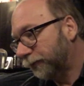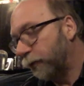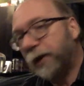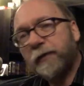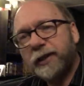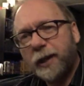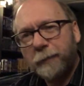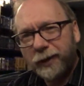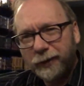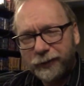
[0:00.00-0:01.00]
Whenever I saw him
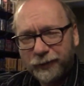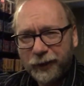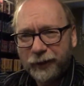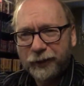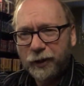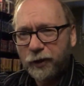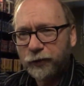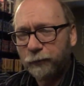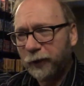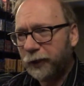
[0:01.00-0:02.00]
in anything
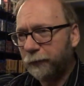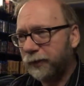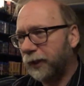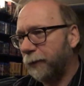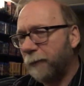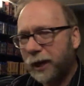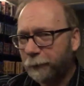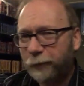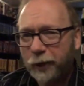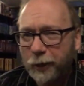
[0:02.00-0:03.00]
else, like it was like a
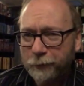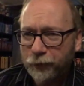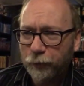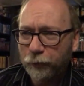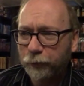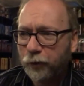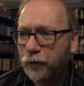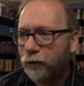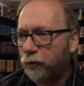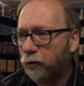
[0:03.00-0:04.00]
Magnum PI episode
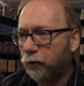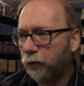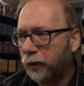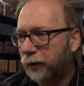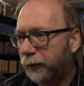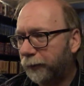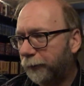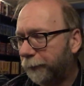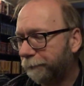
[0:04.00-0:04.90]
or uh,